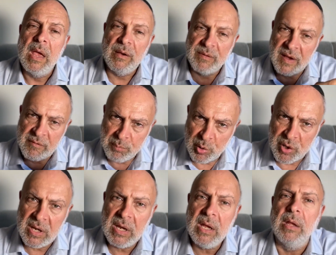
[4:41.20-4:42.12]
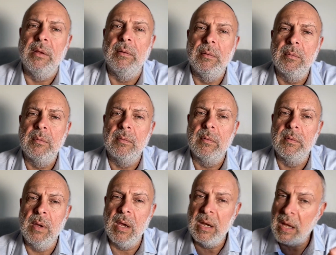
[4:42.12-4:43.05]
If I've put it in,
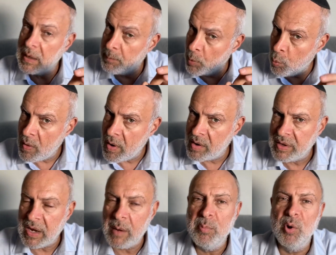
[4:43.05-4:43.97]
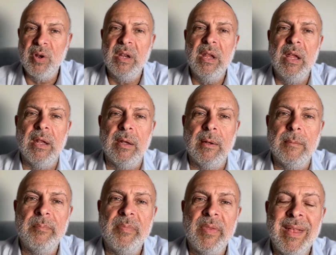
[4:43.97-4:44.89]
and I am aware that I put it in,
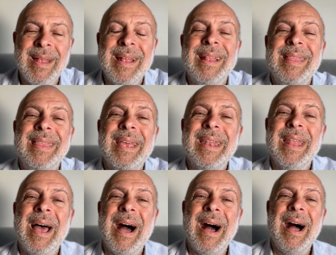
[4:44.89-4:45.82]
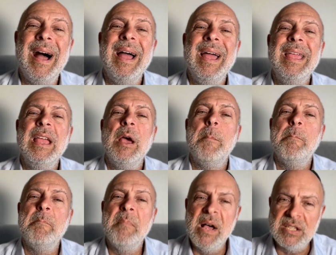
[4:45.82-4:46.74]
then I
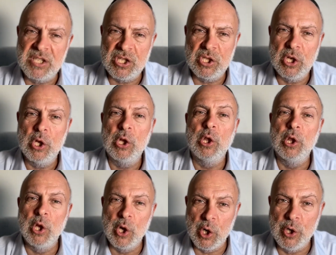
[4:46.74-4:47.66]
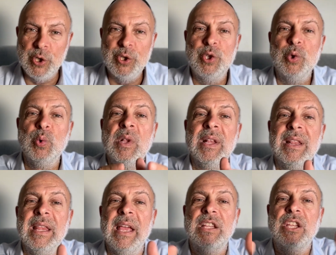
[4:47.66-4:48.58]
must learn to
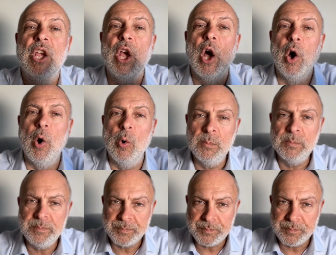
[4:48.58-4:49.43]
let go